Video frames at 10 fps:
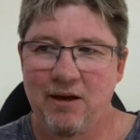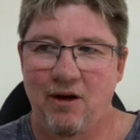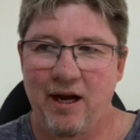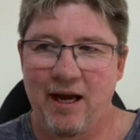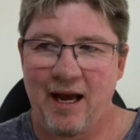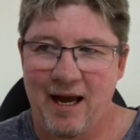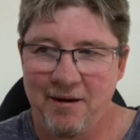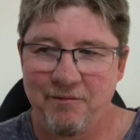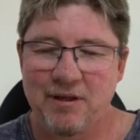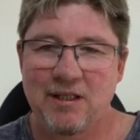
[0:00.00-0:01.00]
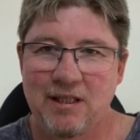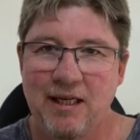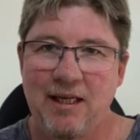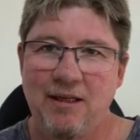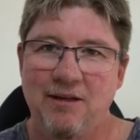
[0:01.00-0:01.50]
I have
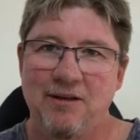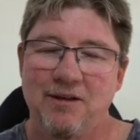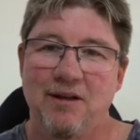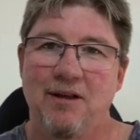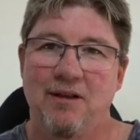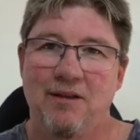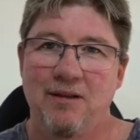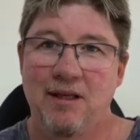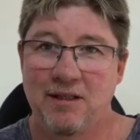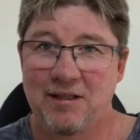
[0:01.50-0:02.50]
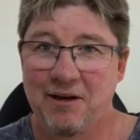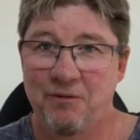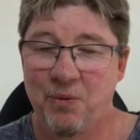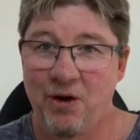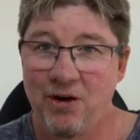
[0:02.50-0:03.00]
seen this
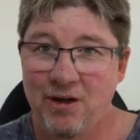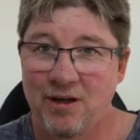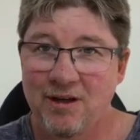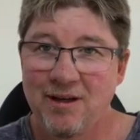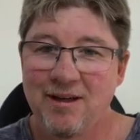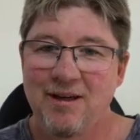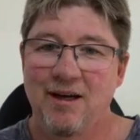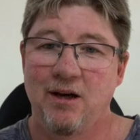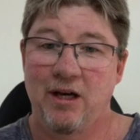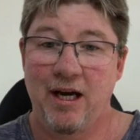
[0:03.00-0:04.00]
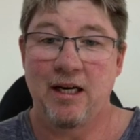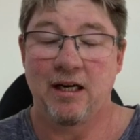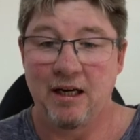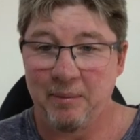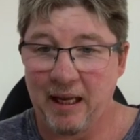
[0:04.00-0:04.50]
stuff work, okay, and
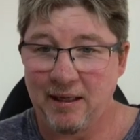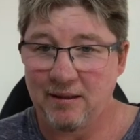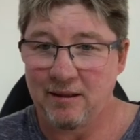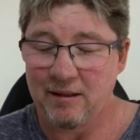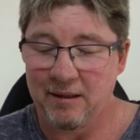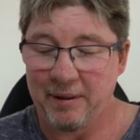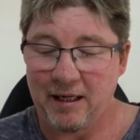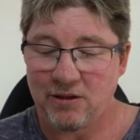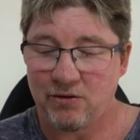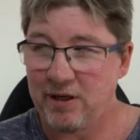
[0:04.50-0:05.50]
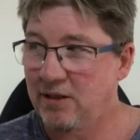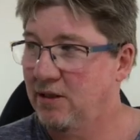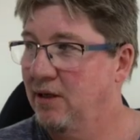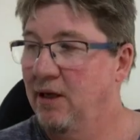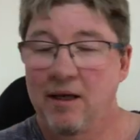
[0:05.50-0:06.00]
eliminate
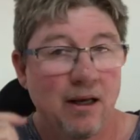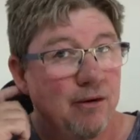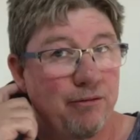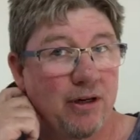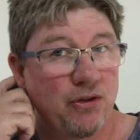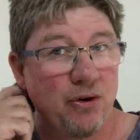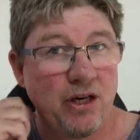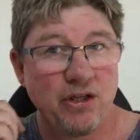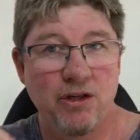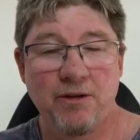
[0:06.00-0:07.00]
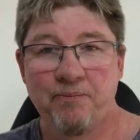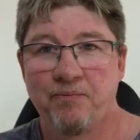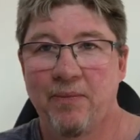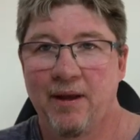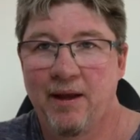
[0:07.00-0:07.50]
stress, frustration,
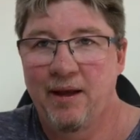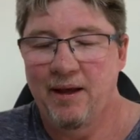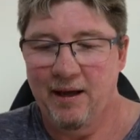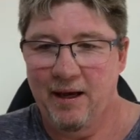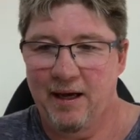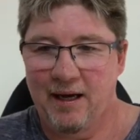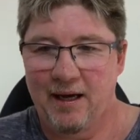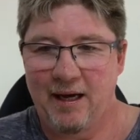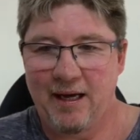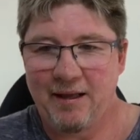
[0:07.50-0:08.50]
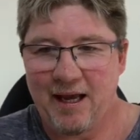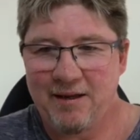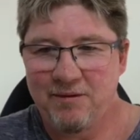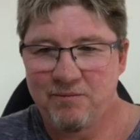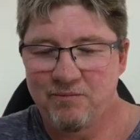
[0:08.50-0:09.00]

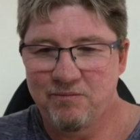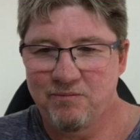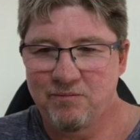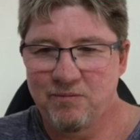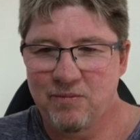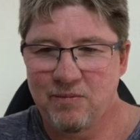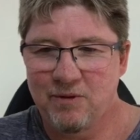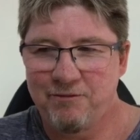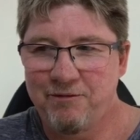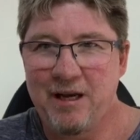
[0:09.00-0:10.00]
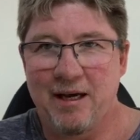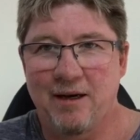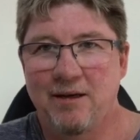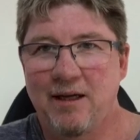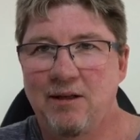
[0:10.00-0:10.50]
and
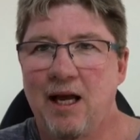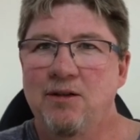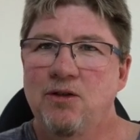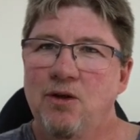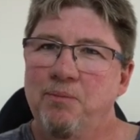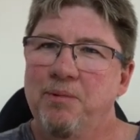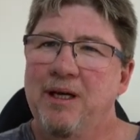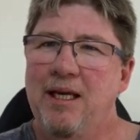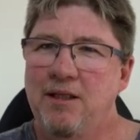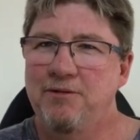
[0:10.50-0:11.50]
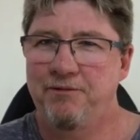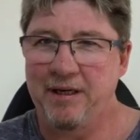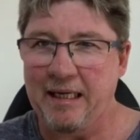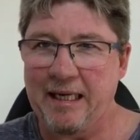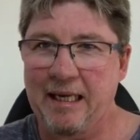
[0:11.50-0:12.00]
fear, and stop kids
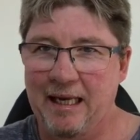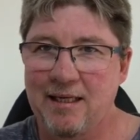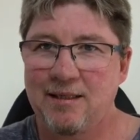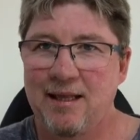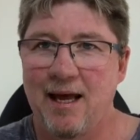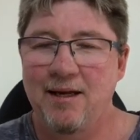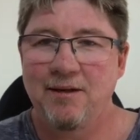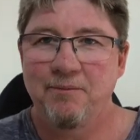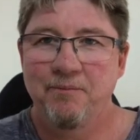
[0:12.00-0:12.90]
feeling less than.